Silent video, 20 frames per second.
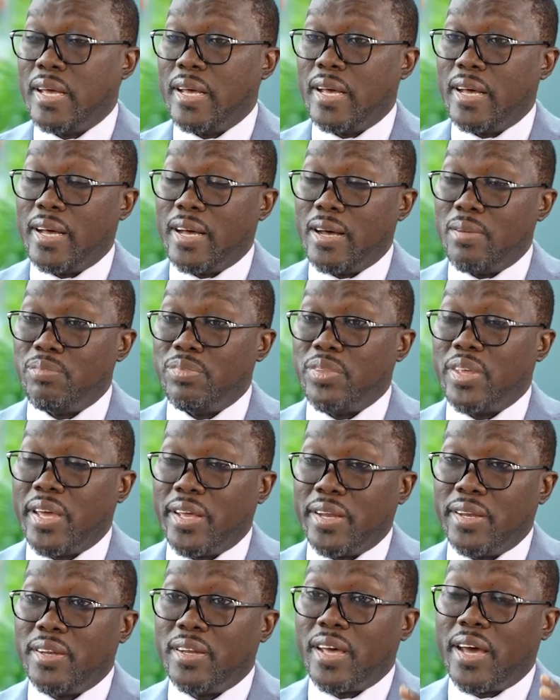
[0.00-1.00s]

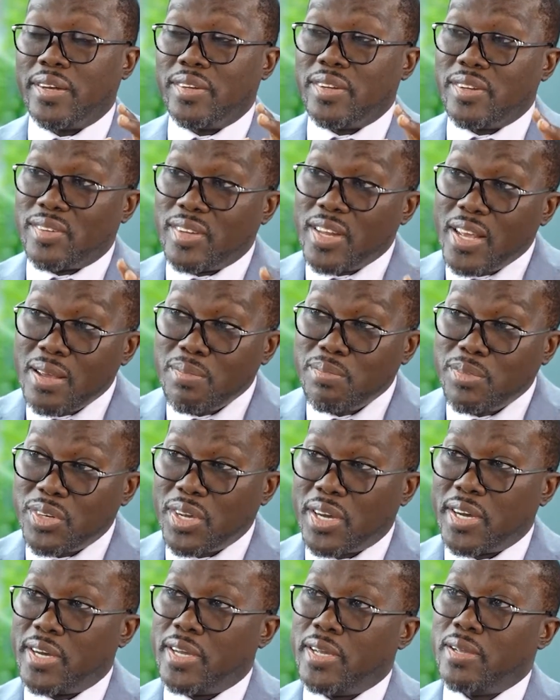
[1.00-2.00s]
And at the same
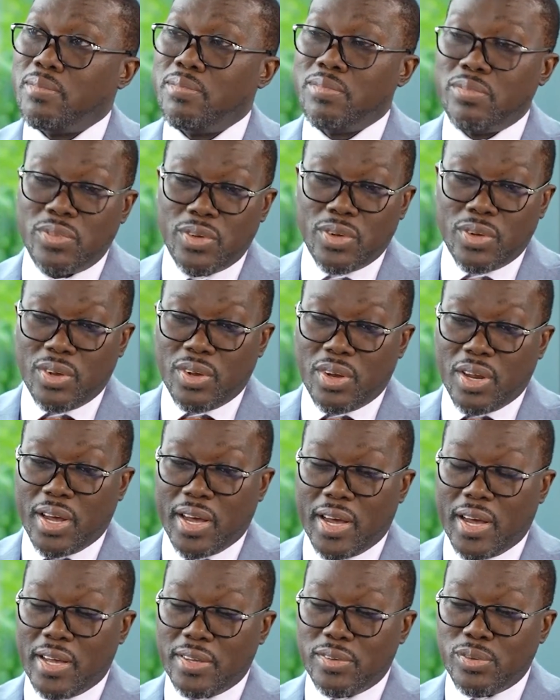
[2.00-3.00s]
time,
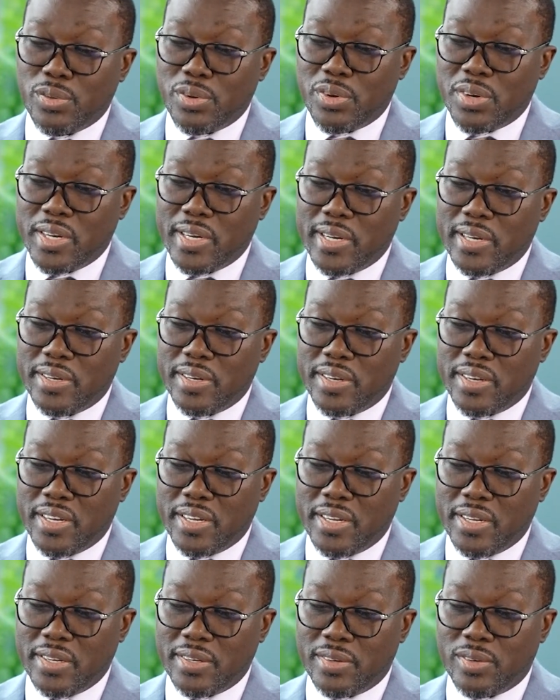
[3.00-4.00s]
you really
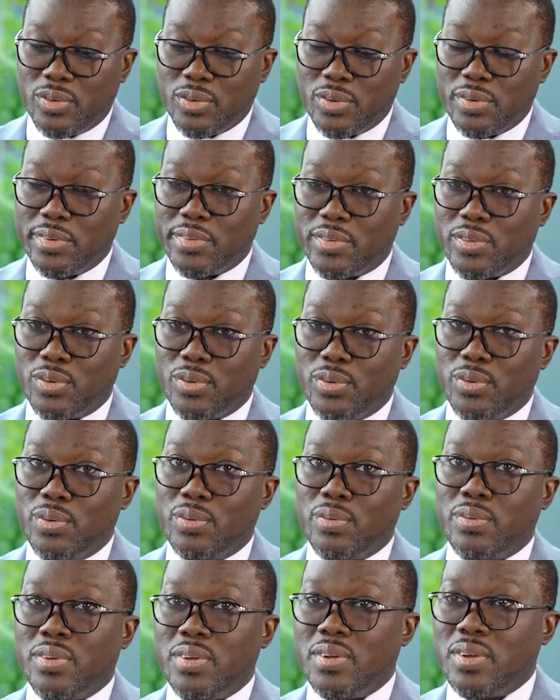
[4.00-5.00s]
need to
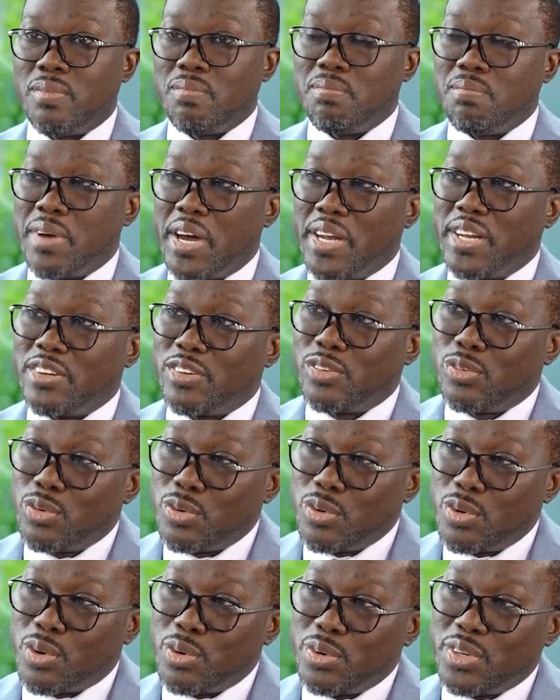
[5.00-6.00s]
also manage to
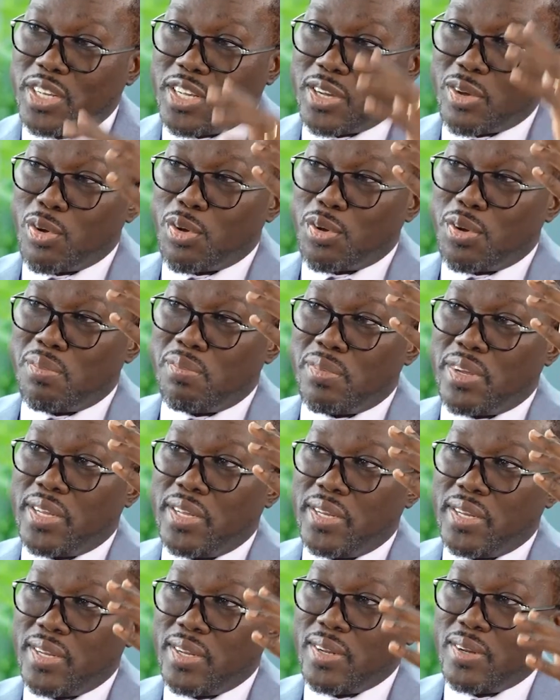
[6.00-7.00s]
grow the
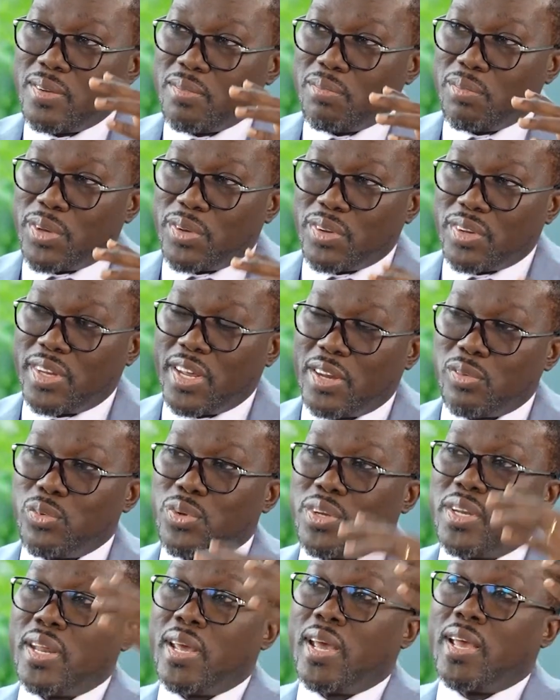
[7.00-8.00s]
economy, because that
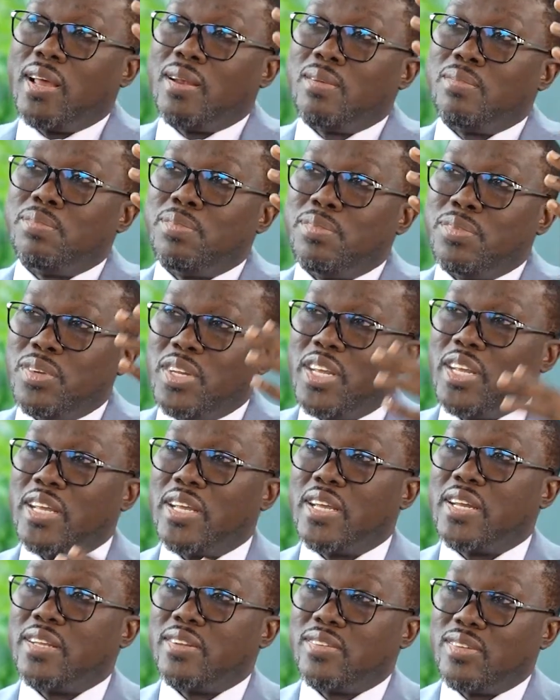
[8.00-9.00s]
would help
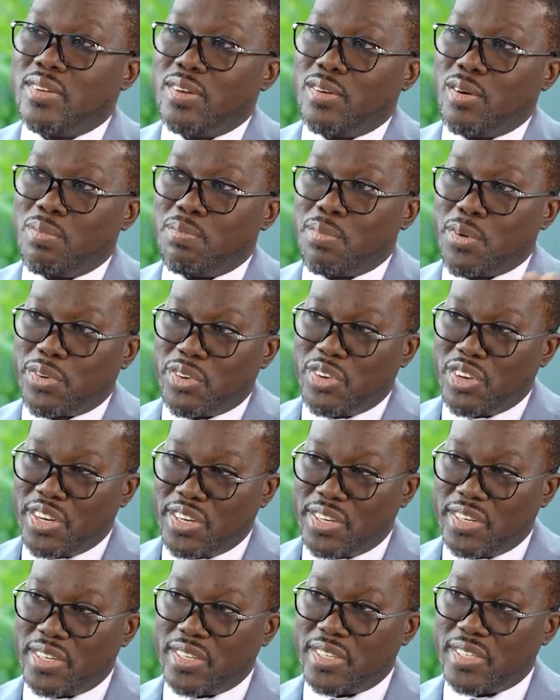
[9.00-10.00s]
increase the
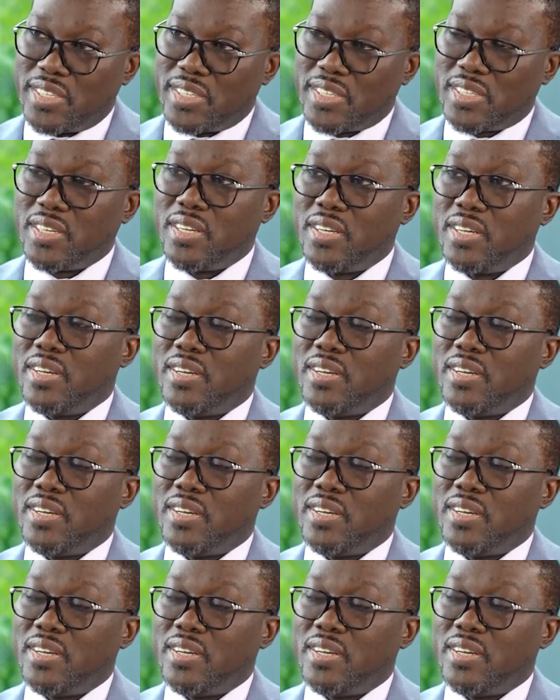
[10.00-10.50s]
opportunities